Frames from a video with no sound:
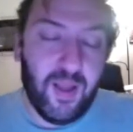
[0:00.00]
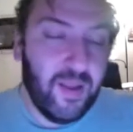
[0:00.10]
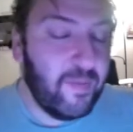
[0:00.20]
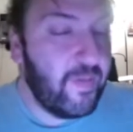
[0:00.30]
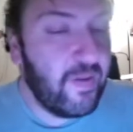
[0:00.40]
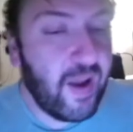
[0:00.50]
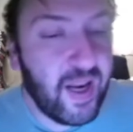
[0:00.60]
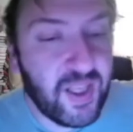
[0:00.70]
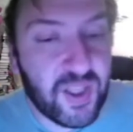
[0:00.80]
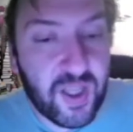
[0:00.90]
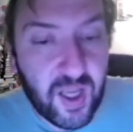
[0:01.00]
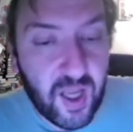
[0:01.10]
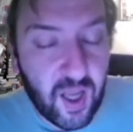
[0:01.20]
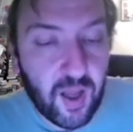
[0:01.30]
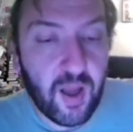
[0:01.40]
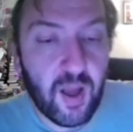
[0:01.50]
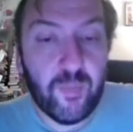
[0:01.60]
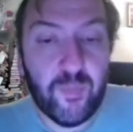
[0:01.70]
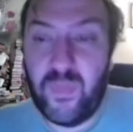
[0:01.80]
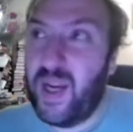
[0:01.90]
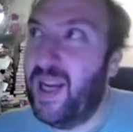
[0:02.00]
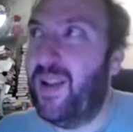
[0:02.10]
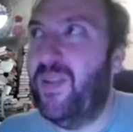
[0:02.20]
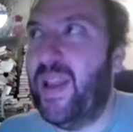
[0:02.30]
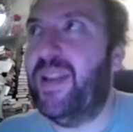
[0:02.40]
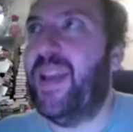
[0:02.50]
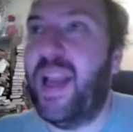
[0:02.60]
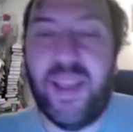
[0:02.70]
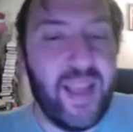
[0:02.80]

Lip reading: To be very honest, in a link deck,